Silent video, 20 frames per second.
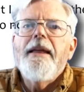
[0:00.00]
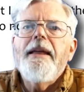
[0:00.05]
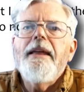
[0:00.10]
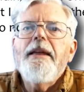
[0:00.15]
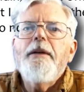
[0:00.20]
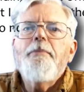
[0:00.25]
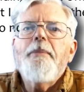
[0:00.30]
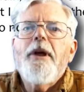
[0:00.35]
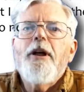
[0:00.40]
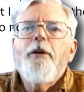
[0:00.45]

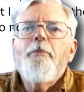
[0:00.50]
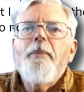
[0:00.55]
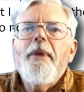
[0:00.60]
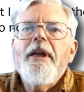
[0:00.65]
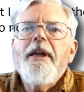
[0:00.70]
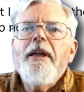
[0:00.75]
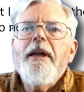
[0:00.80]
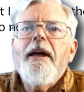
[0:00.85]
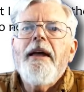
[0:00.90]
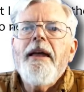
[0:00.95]
Email
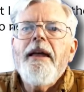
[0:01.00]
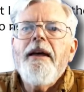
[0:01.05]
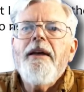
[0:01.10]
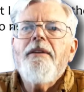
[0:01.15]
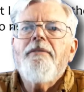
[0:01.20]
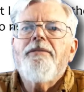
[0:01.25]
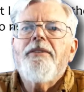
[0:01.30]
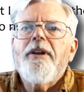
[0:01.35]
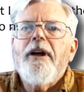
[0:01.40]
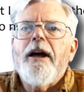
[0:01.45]
me ahead
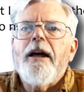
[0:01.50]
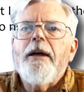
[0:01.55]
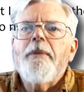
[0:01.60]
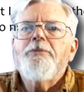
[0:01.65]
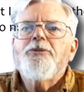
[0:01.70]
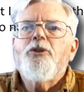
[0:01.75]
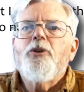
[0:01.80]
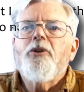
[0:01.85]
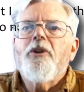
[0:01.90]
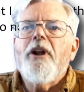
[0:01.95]
of
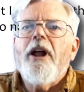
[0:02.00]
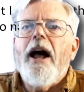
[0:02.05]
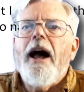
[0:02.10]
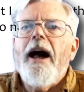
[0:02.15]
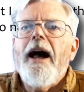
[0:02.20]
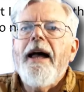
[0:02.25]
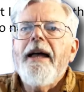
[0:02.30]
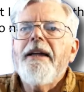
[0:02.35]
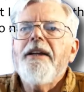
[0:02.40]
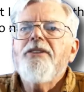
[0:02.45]
time so that
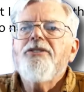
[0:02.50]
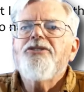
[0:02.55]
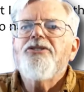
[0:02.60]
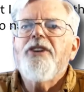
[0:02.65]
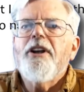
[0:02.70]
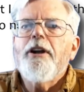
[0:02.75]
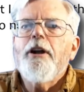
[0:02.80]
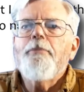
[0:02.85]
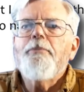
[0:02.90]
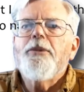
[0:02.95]
I can
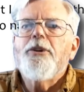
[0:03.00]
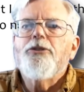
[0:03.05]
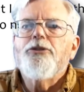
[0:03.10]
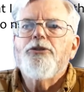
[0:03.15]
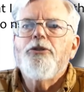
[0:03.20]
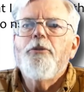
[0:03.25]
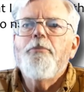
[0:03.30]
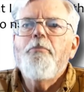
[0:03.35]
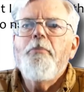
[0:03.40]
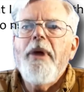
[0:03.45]
set up the
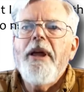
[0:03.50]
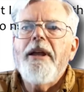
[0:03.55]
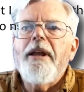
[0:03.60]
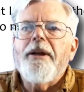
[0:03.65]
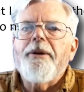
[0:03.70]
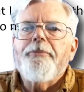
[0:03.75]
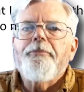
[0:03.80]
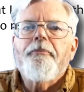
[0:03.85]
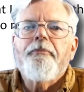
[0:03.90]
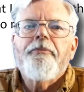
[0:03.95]
Zoom
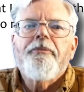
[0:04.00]
meeting.